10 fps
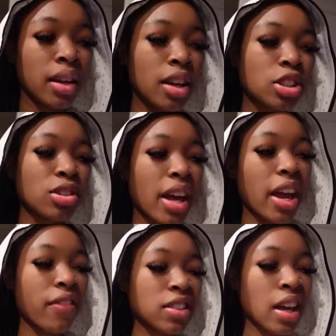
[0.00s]
So,
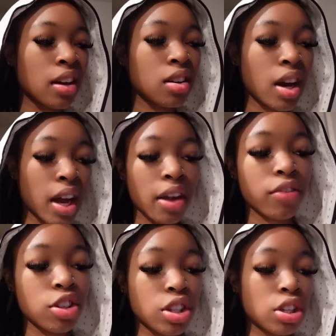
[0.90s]
like, if it's not good, I can't
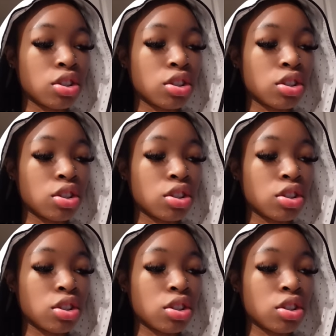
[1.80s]
finish that